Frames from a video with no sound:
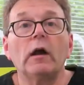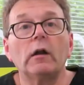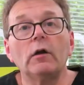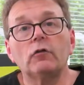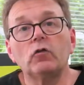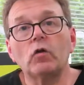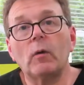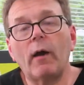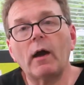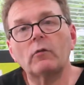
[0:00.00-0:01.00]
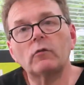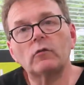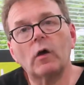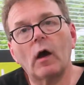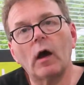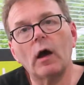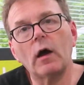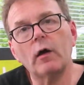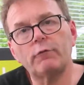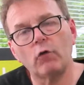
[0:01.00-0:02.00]
I'd like to talk about
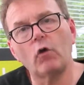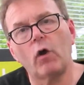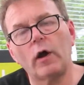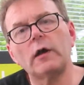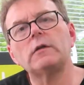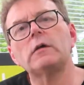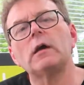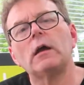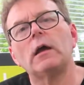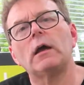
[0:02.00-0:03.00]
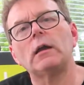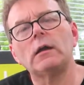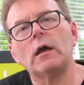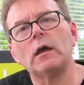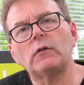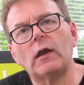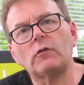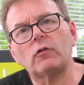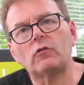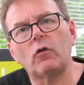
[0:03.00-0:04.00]
fluoride in
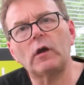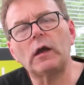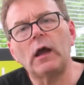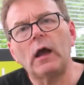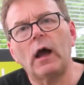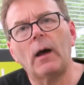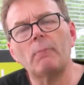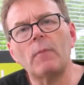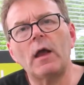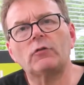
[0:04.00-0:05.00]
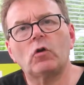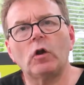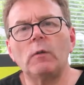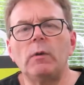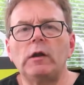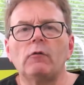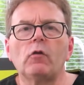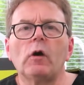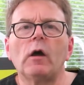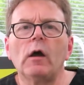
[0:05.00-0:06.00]
dentistry. It's got a bit of
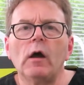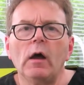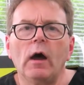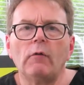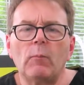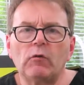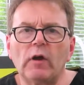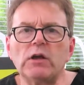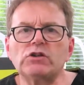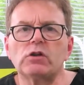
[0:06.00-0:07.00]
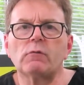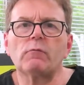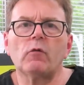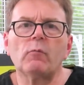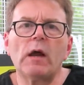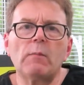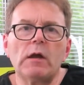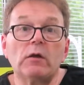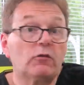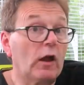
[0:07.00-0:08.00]
a reputation for
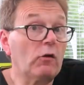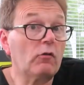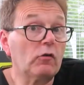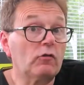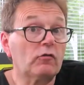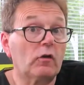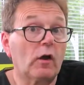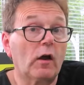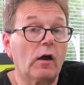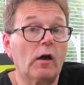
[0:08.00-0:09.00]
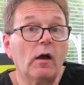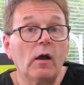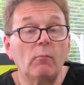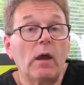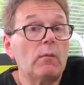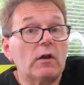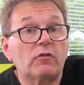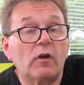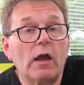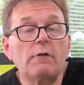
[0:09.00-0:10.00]
maybe it's dangerous, maybe
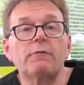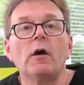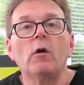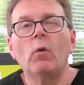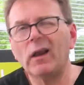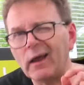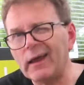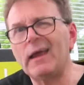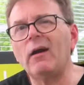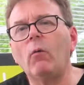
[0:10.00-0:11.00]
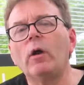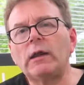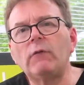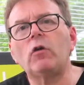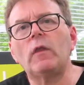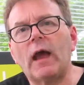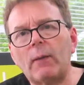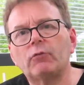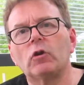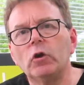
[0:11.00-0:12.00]
it's safe. Well, here I want to give you the
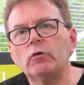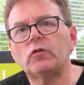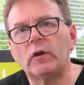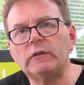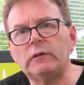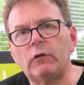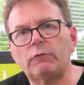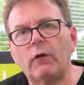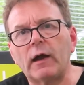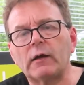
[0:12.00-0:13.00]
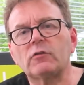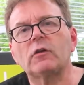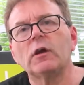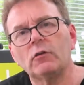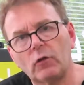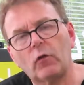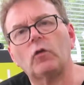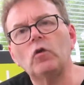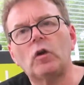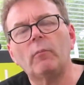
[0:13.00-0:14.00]
absolute scientific facts so that
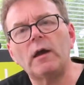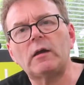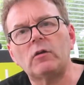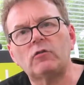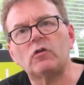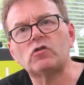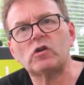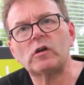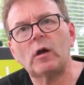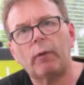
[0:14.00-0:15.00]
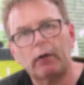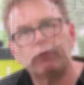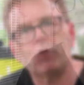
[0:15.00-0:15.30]
you can make a decision about